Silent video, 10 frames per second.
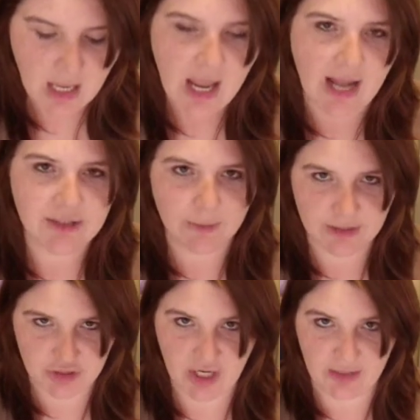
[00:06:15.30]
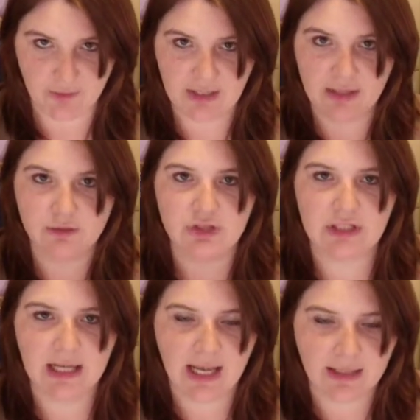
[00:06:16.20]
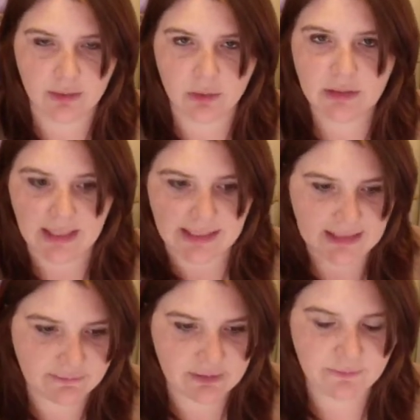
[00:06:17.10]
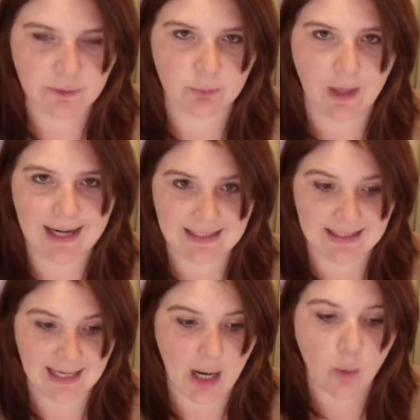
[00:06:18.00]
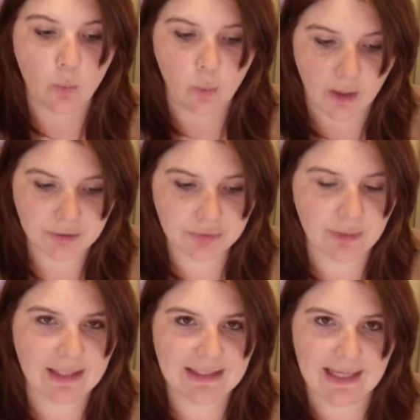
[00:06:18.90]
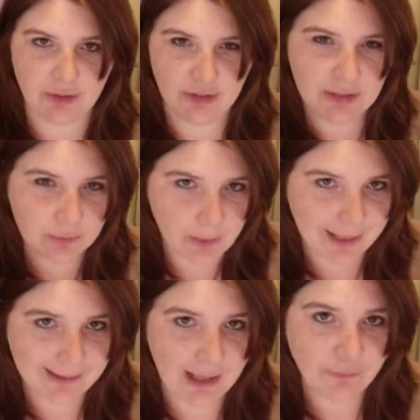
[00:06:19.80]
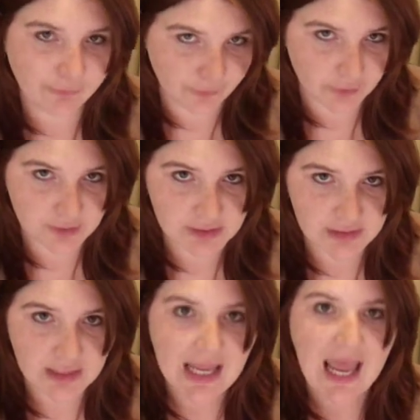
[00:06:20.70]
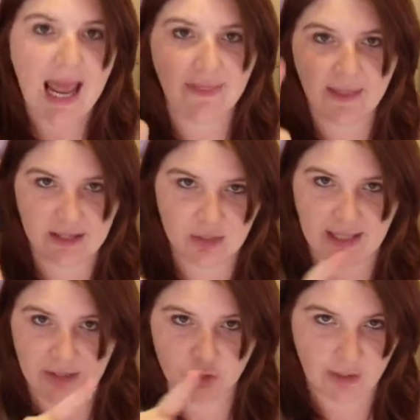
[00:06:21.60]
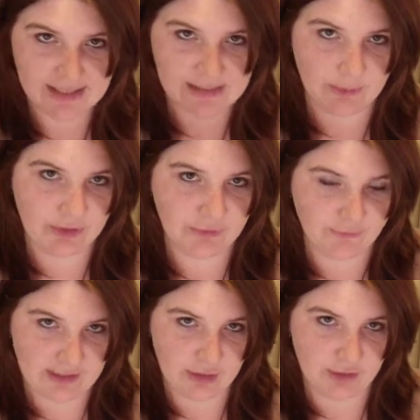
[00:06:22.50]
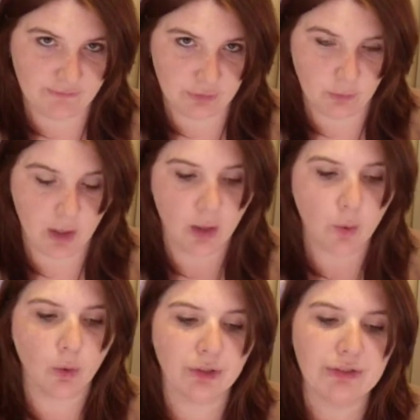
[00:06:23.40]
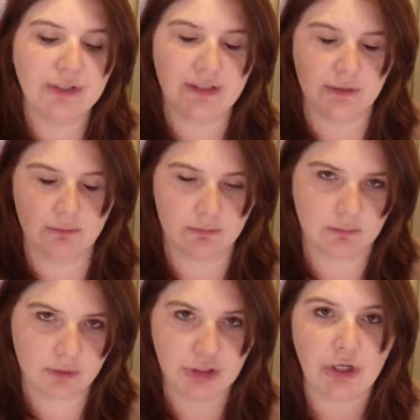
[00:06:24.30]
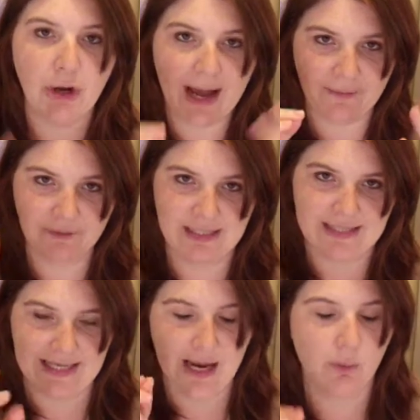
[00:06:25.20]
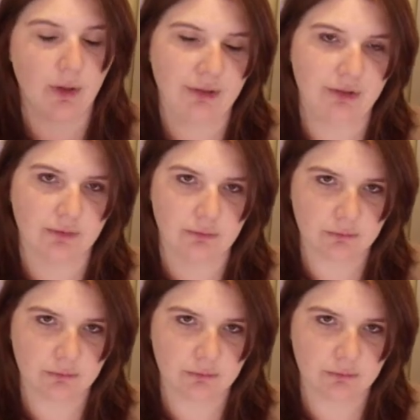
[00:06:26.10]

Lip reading: And you want to channel the energy, and like even if you're writing it out, while you're writing it out, you can either write it out first and then like trace it with your finger if you want, or you can, you know, have the intent while you're